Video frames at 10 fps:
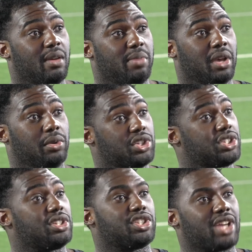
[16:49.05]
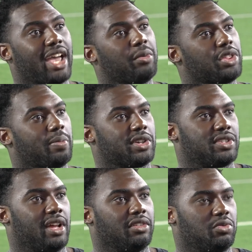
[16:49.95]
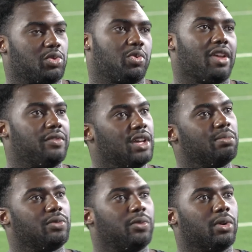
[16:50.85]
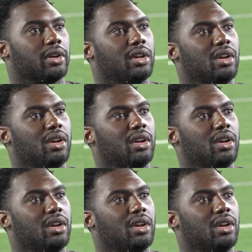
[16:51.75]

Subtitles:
be able to shine with our personalities, which we have done before,